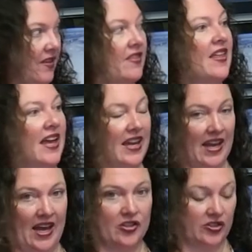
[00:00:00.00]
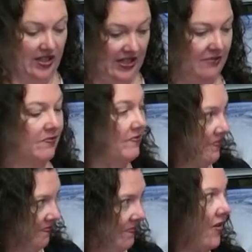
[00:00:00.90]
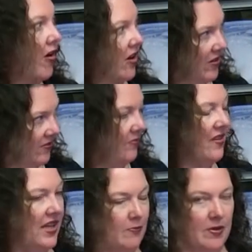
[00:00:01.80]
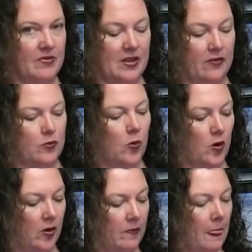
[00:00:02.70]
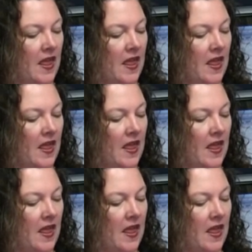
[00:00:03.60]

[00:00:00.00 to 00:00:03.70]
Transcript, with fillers: They actually are keep themselves warm.